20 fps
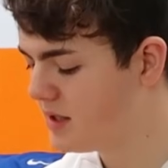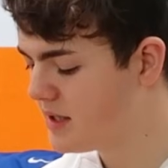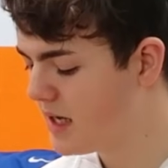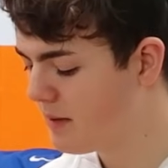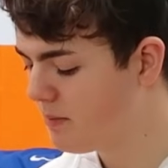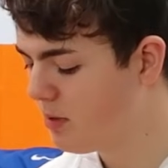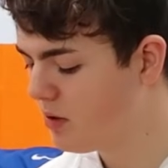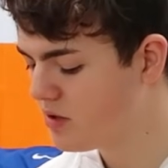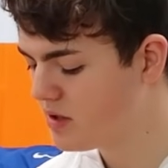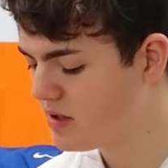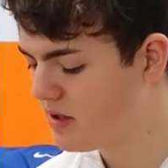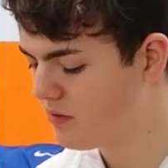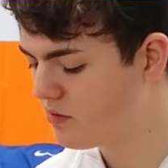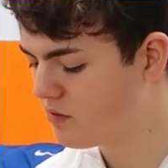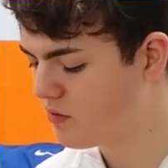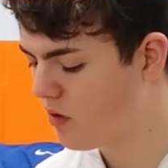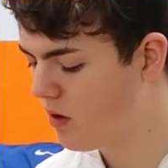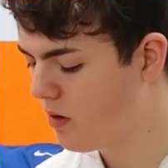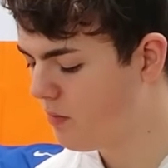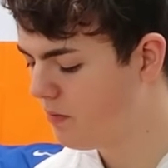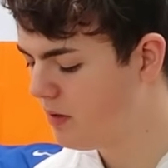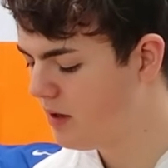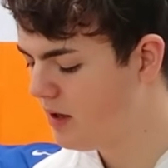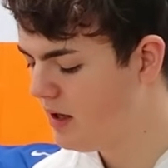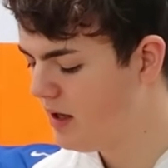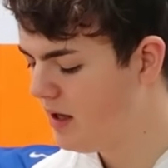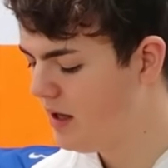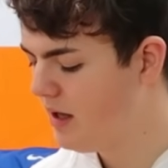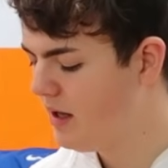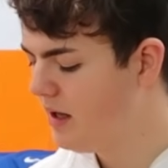take positives from.
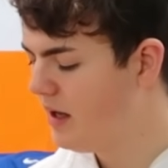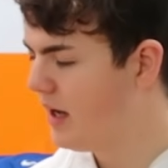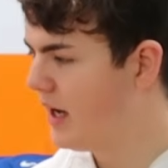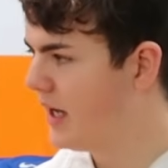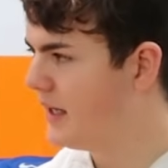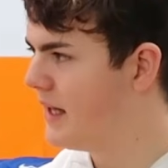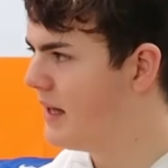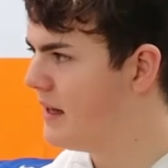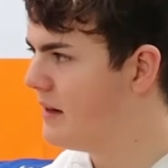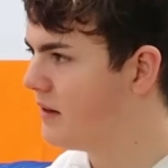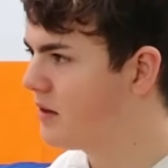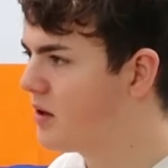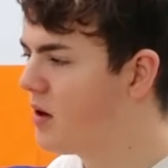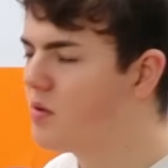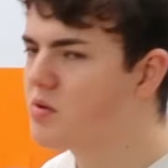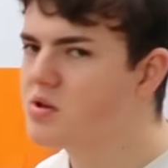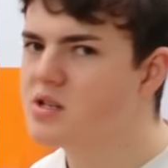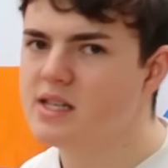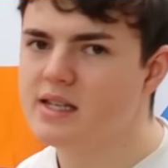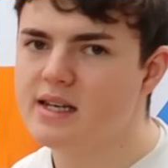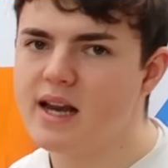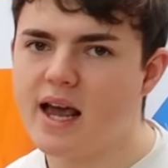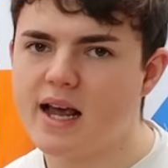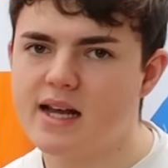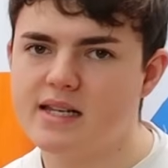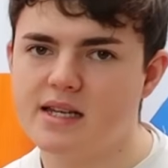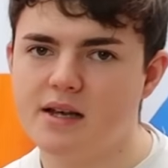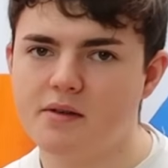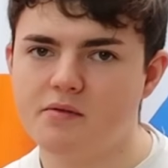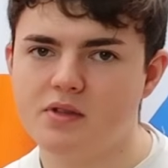And then going on to the
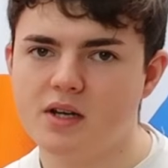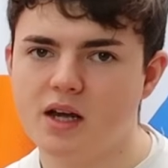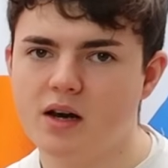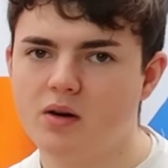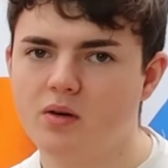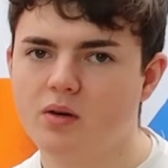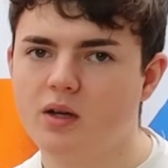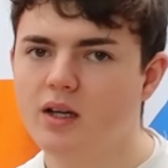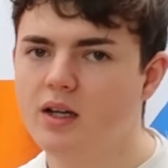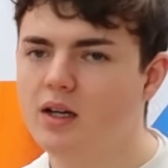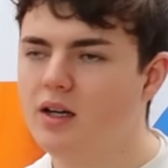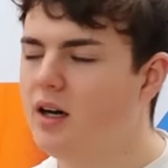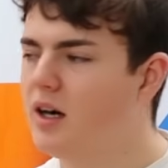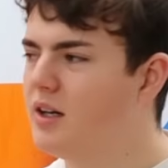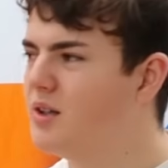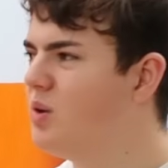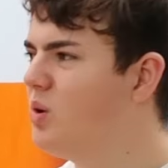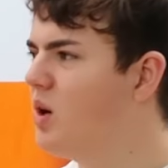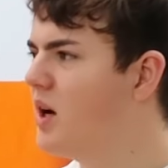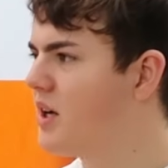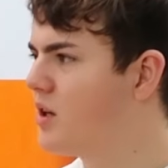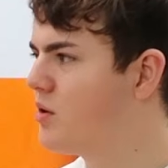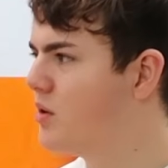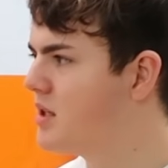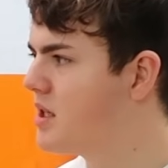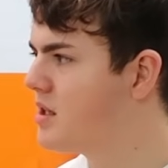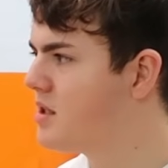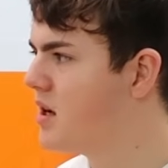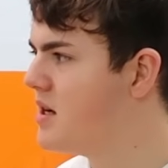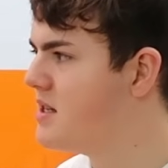negatives. Now, I don't like
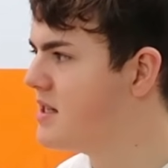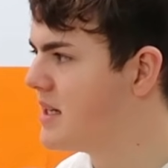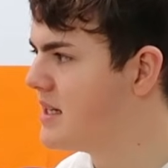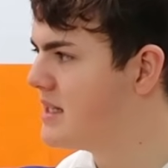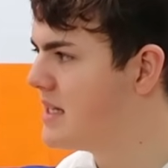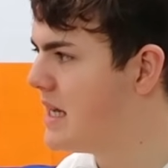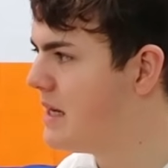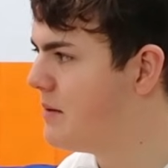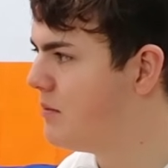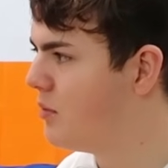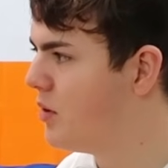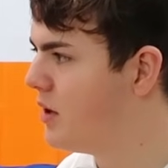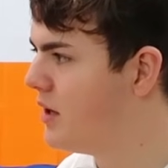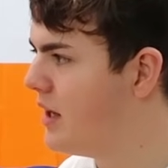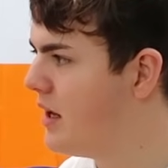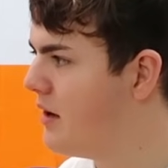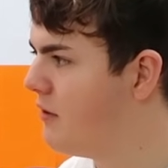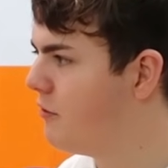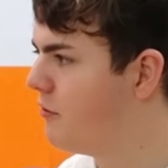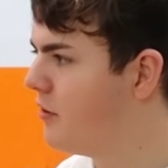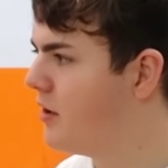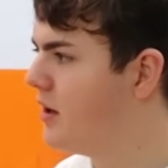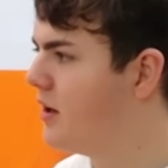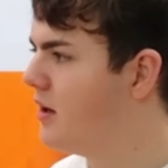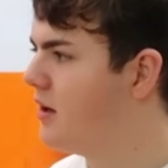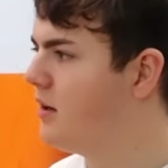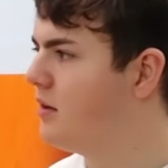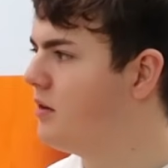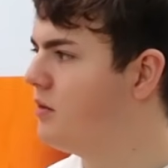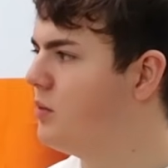criticising a team when they've
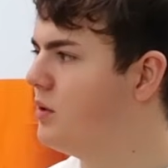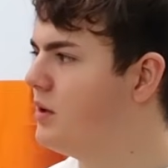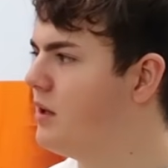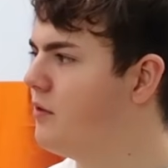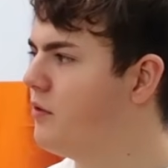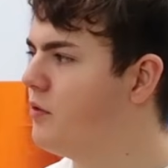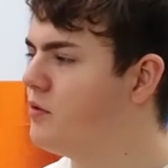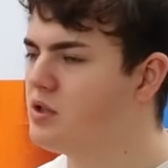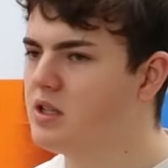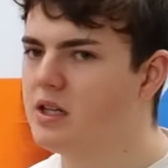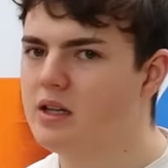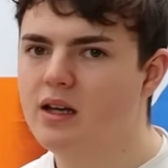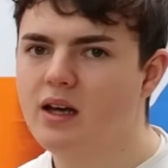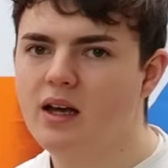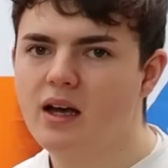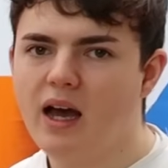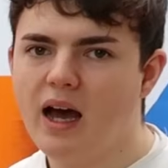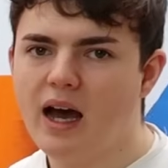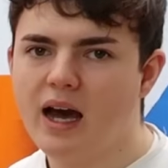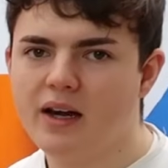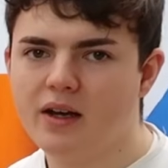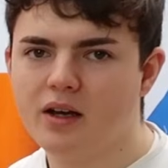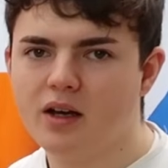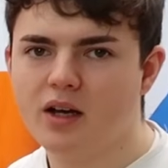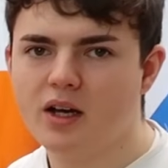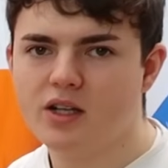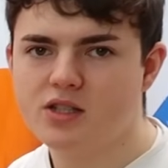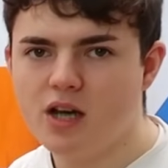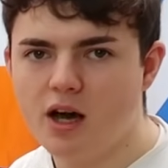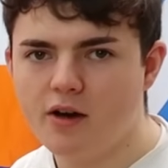obviously had
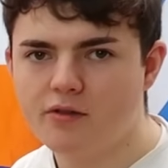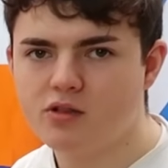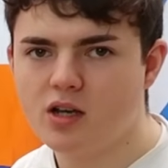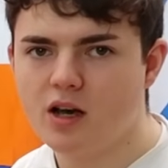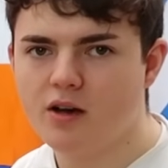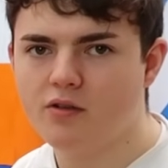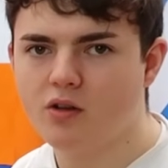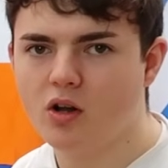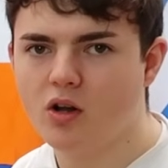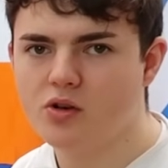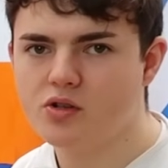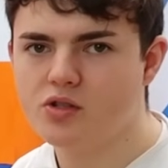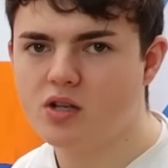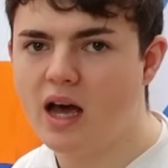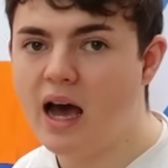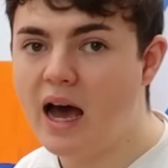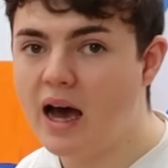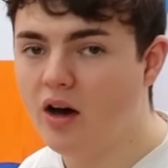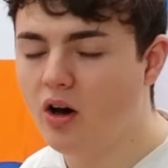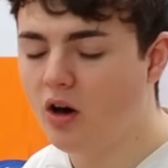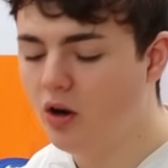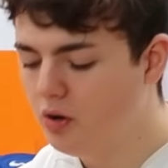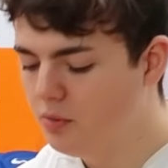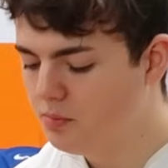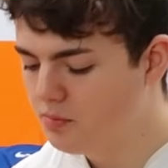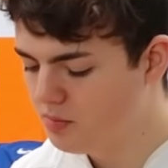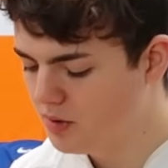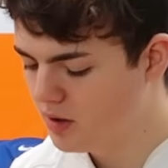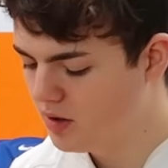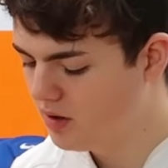a tough loss at
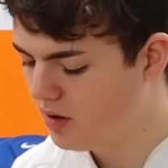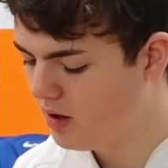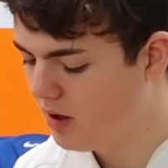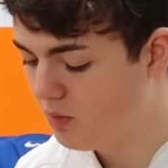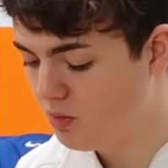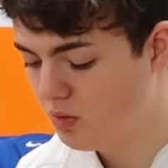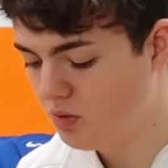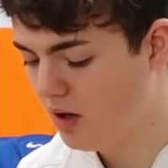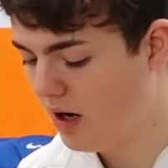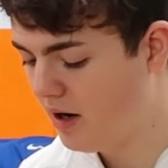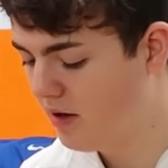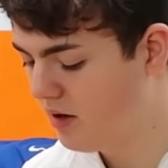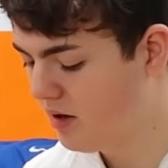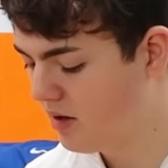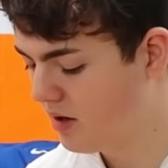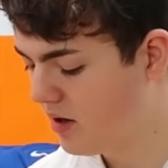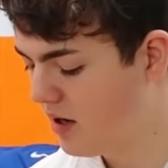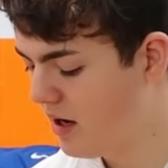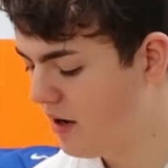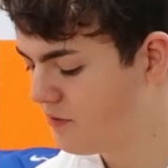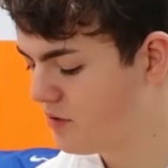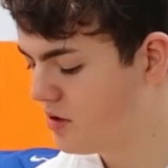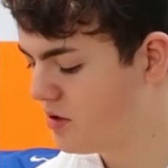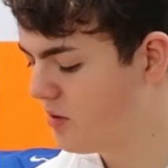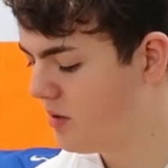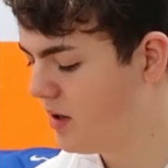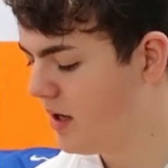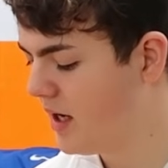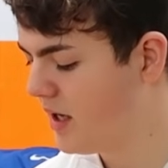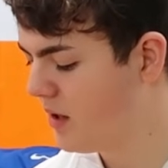home, but I'm going to have to
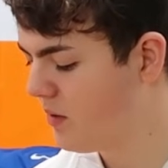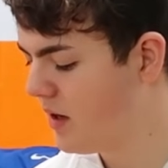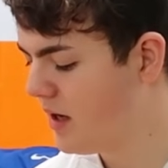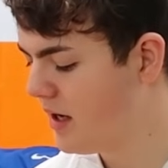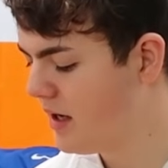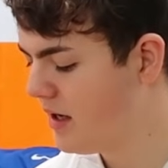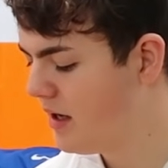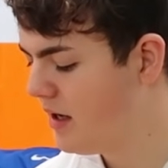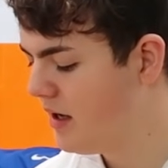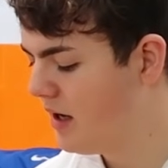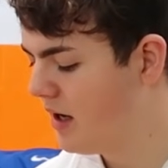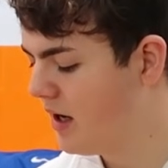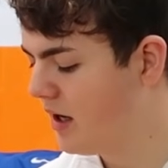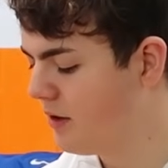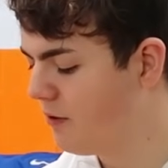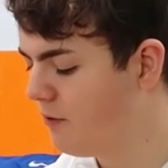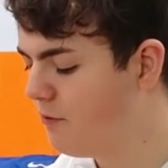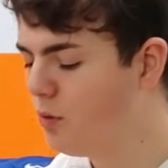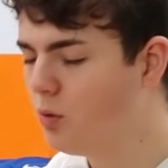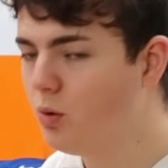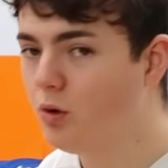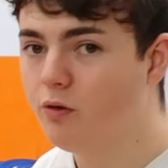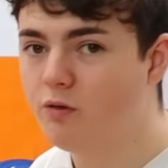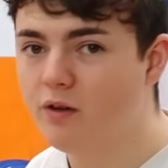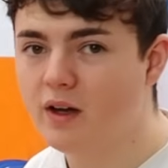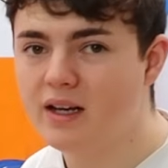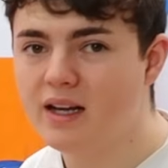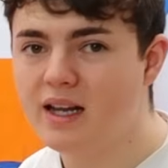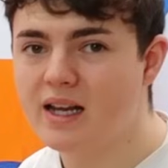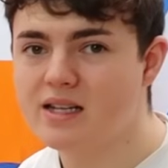do it anyway. The forward
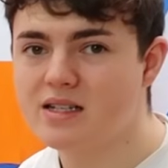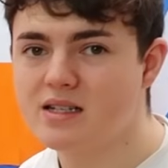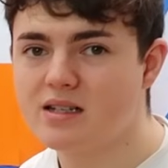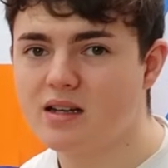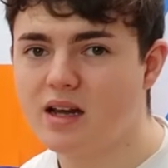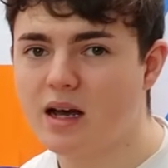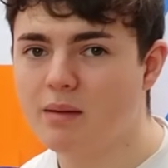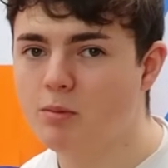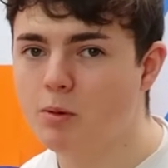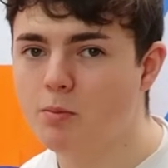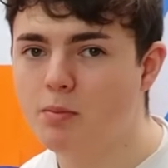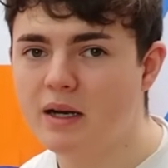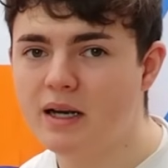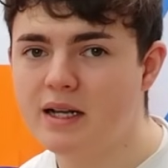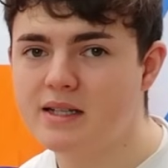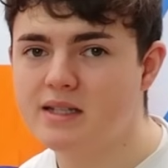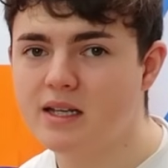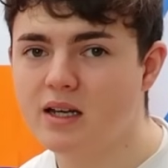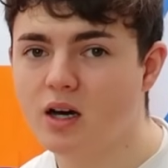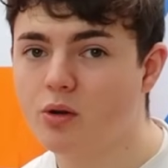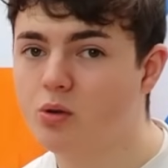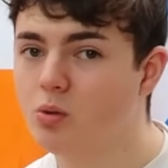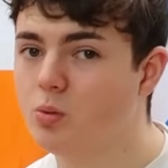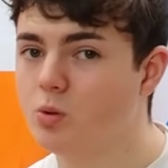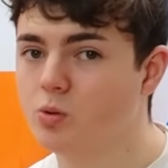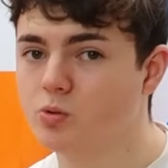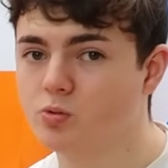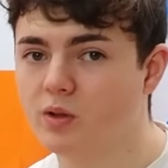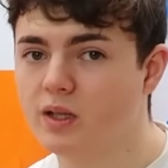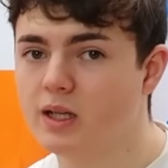fitness and mobility I thought
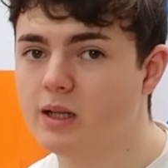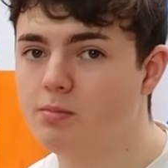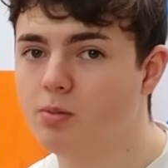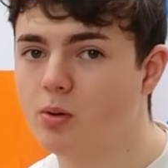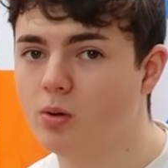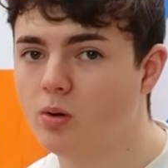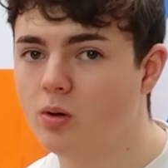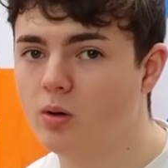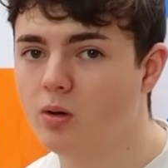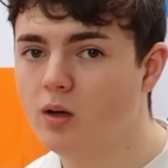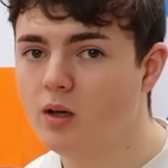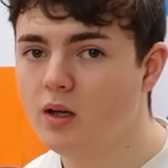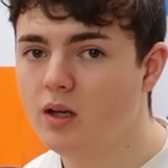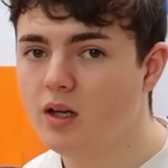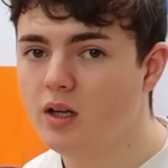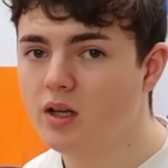was really poor.